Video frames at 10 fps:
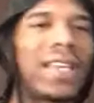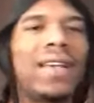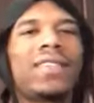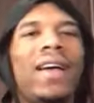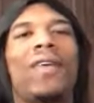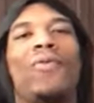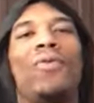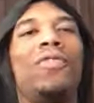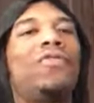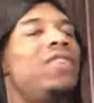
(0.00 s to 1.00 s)
can't slack. The
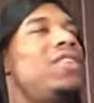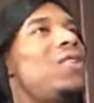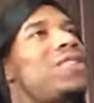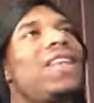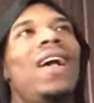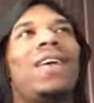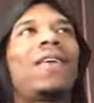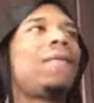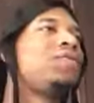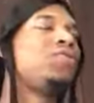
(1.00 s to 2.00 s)
wolfing. Don't slack.
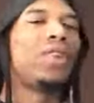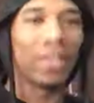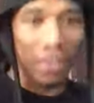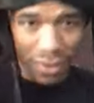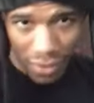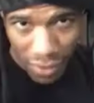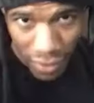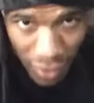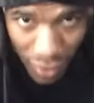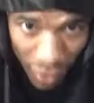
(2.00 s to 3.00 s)
You good.
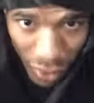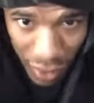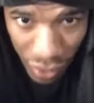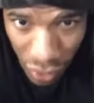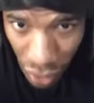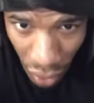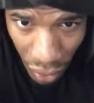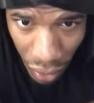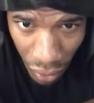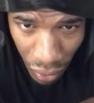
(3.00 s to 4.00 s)

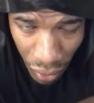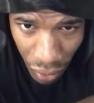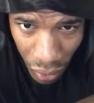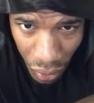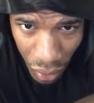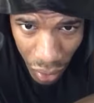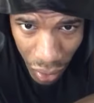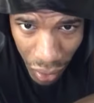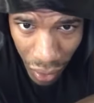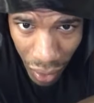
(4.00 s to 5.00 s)
So
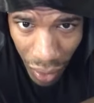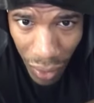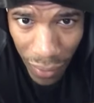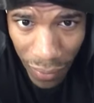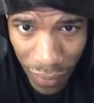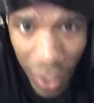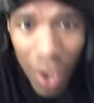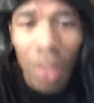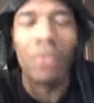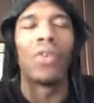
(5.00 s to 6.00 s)

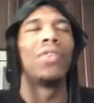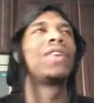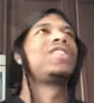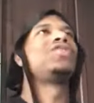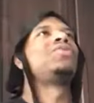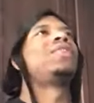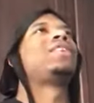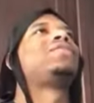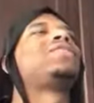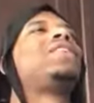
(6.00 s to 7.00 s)
olive oil gets you
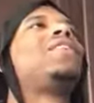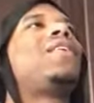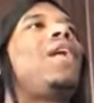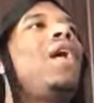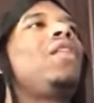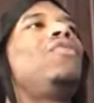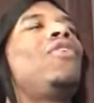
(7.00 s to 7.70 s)
waves. Nah, olive